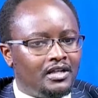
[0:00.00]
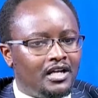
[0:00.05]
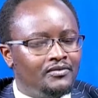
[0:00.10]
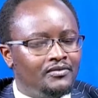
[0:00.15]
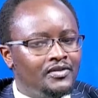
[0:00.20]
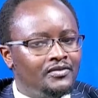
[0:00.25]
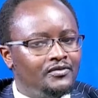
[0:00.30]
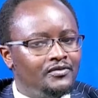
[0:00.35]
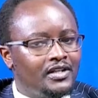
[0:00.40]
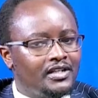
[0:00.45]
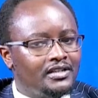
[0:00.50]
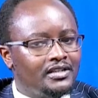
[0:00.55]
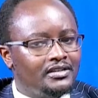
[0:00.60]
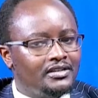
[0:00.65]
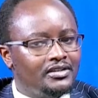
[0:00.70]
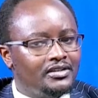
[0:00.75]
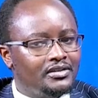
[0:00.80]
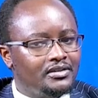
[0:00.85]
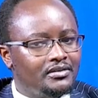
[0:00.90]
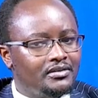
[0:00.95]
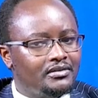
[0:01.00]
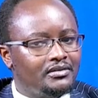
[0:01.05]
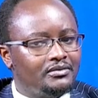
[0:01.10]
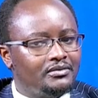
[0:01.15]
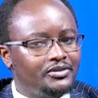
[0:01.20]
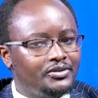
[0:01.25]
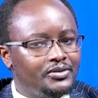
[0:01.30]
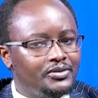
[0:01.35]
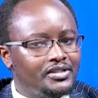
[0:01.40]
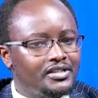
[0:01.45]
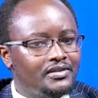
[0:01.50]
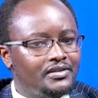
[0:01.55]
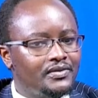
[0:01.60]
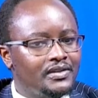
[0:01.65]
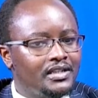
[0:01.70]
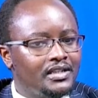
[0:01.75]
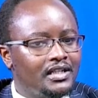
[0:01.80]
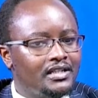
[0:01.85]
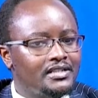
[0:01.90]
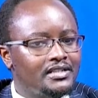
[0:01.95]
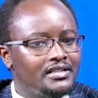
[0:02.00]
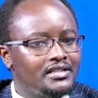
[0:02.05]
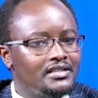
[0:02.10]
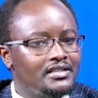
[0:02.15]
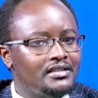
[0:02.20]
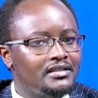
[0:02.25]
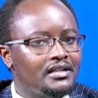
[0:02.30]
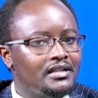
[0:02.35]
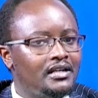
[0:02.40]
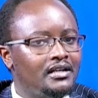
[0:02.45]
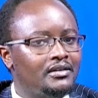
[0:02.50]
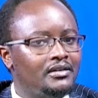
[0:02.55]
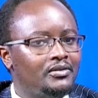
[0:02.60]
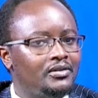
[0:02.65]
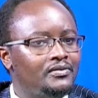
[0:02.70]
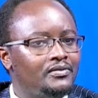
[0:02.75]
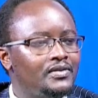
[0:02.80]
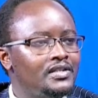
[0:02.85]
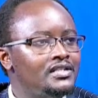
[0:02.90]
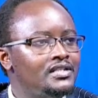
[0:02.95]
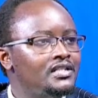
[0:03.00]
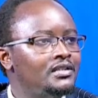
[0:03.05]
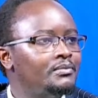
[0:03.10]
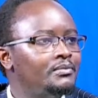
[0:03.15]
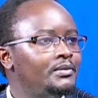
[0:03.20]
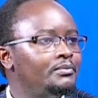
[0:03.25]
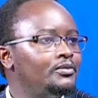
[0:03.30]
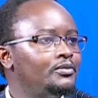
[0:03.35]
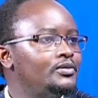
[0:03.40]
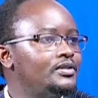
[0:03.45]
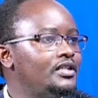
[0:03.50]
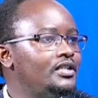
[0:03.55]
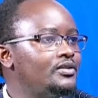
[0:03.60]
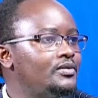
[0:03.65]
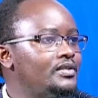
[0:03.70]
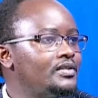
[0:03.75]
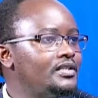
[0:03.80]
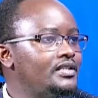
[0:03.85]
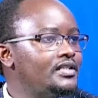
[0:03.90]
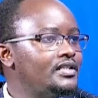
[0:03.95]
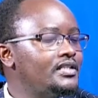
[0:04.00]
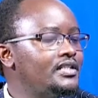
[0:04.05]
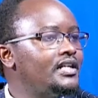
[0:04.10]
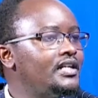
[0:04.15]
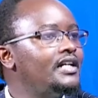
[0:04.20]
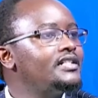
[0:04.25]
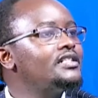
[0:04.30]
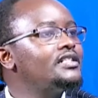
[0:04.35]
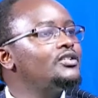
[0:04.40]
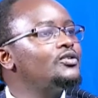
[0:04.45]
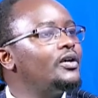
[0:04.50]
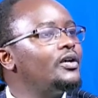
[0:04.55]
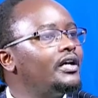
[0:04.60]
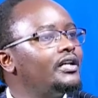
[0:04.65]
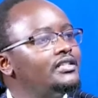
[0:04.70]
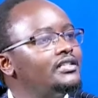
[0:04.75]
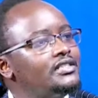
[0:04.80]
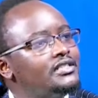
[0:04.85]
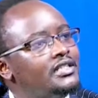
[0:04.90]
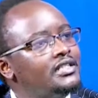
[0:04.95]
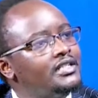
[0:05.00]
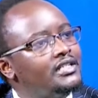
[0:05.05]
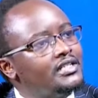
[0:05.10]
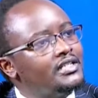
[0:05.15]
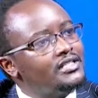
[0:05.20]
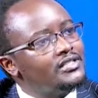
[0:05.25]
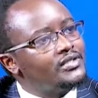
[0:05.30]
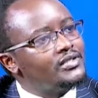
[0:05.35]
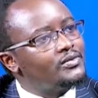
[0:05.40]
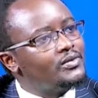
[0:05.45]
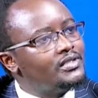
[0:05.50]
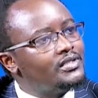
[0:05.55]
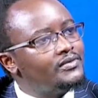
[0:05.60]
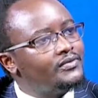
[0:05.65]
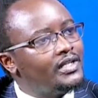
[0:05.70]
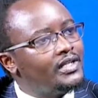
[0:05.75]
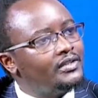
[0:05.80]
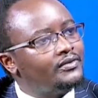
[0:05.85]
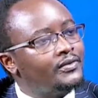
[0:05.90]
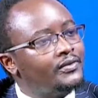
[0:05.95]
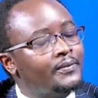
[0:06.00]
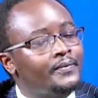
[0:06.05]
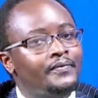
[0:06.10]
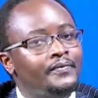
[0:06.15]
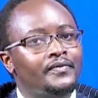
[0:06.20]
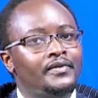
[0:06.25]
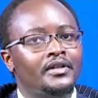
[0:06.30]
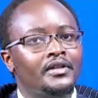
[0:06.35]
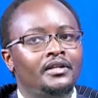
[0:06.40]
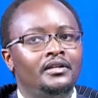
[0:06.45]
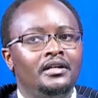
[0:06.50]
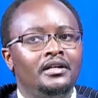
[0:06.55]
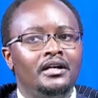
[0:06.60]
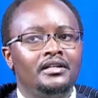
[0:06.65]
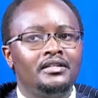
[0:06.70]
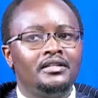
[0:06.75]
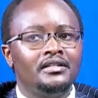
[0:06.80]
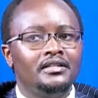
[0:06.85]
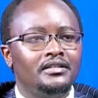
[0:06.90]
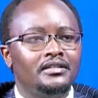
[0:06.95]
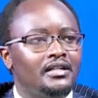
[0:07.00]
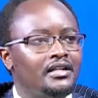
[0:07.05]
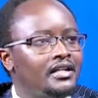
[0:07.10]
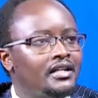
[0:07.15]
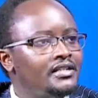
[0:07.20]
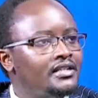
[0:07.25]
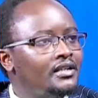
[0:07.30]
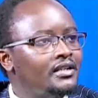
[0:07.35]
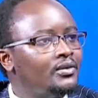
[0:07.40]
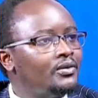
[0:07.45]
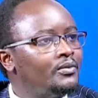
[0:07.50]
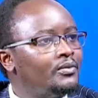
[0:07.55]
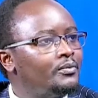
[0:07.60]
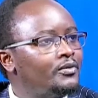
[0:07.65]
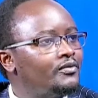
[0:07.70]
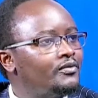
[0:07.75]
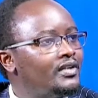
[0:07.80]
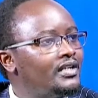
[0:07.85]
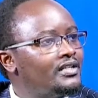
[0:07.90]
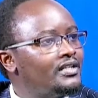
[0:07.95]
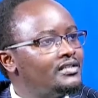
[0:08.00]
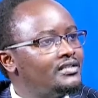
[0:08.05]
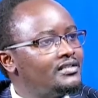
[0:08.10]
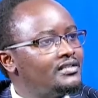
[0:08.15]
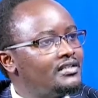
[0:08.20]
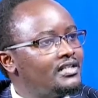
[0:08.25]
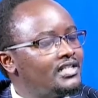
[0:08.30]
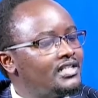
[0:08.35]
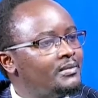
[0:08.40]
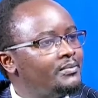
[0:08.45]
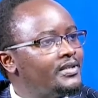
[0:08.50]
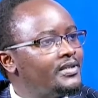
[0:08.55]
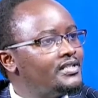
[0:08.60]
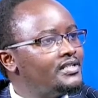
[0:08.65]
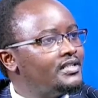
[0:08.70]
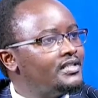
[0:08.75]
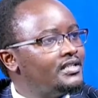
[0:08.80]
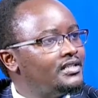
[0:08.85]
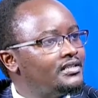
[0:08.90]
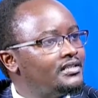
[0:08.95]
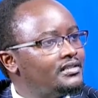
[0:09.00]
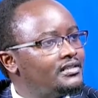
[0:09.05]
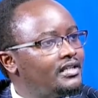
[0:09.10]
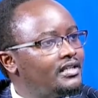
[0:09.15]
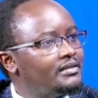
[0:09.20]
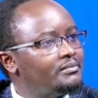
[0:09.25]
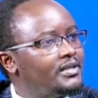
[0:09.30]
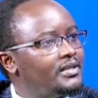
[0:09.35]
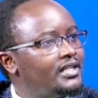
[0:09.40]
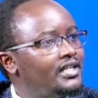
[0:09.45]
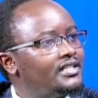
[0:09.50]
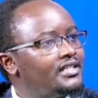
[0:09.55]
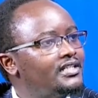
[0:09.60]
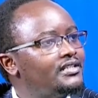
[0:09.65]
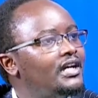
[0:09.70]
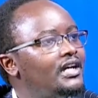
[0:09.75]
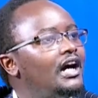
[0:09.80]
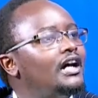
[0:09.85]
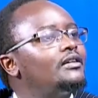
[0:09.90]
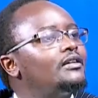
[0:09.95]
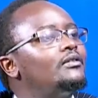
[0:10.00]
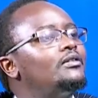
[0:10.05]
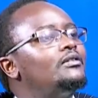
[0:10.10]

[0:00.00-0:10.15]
having very huge difficulty in convincing people to take you seriously until your age is 25. I think the Kenyan law provides that a president can be elected